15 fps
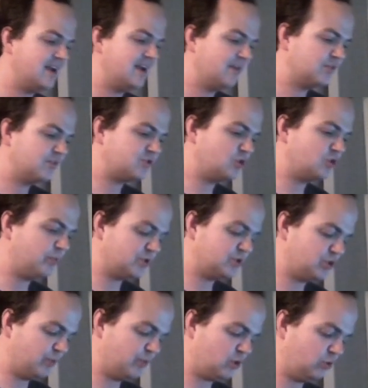Super,
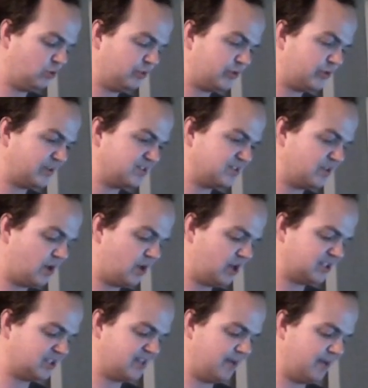super cool with the rest of the
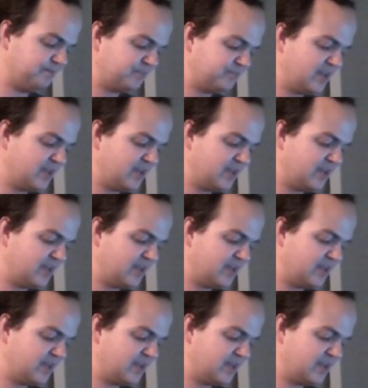archetype.